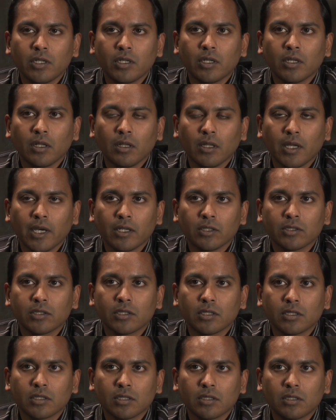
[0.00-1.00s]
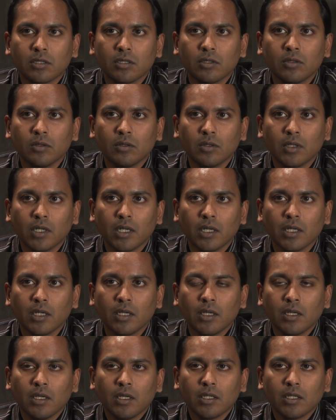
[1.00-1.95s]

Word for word: It allows us to, uh,